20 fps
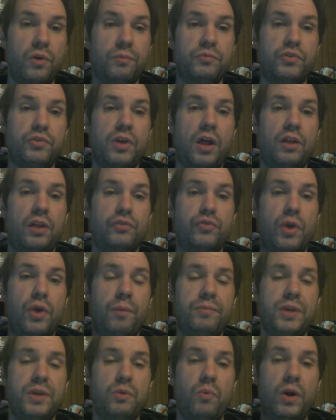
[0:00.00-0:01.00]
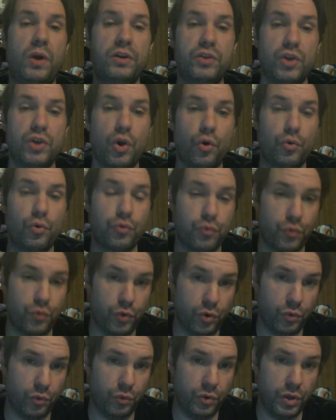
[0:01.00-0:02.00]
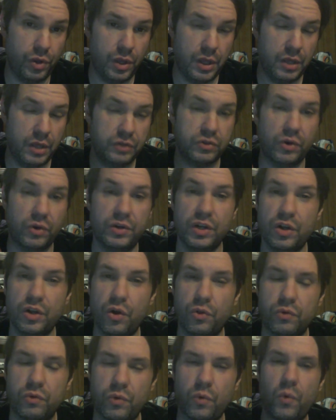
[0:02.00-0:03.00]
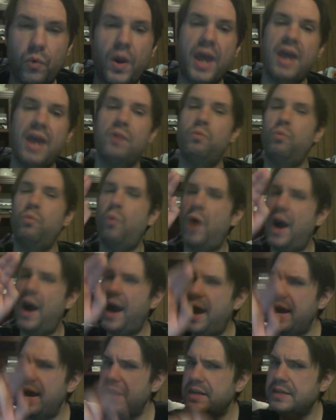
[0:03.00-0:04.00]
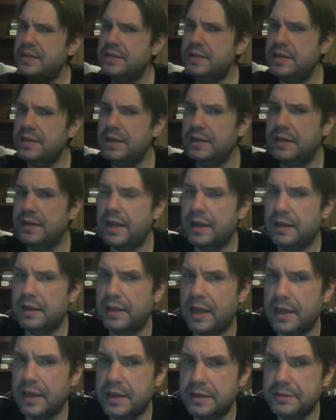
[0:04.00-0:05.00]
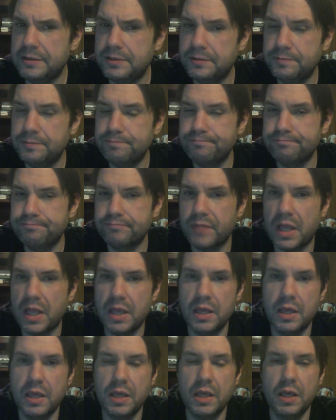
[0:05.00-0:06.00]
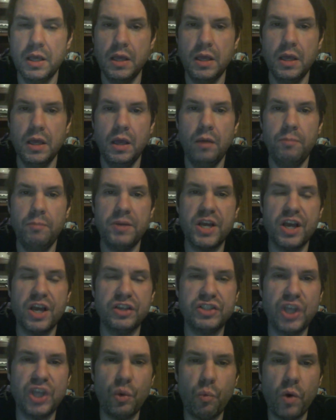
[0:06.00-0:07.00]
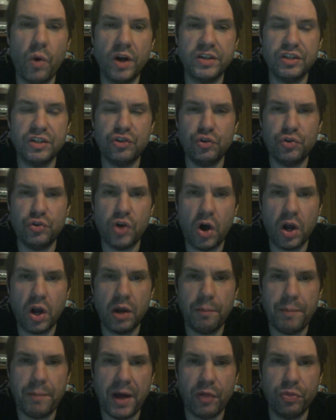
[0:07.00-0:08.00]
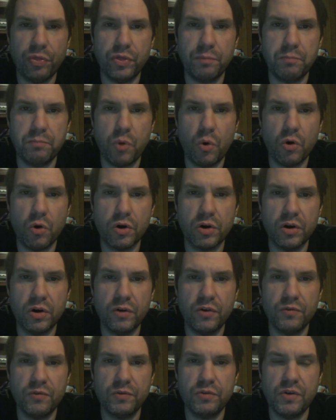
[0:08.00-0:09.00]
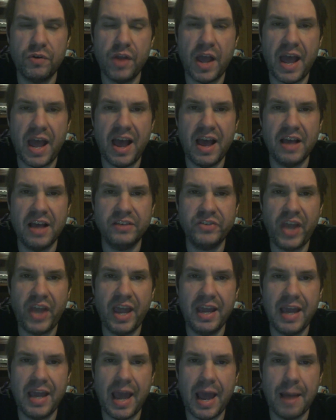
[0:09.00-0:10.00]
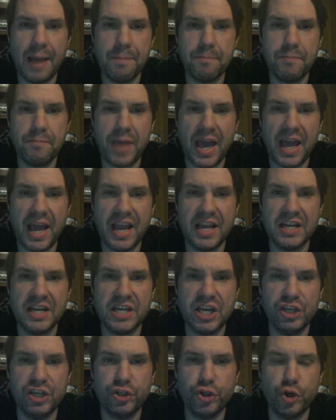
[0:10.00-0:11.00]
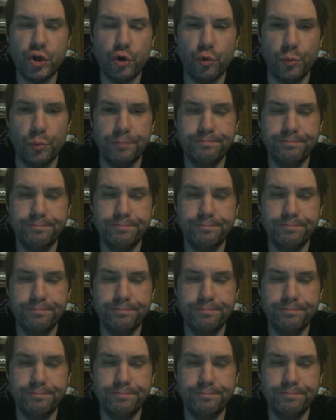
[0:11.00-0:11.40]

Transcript: Donald Trump didn't want it to go through. So it didn't go through. And why didn't he like it? Because he wanted to talk about the border as a campaign issue.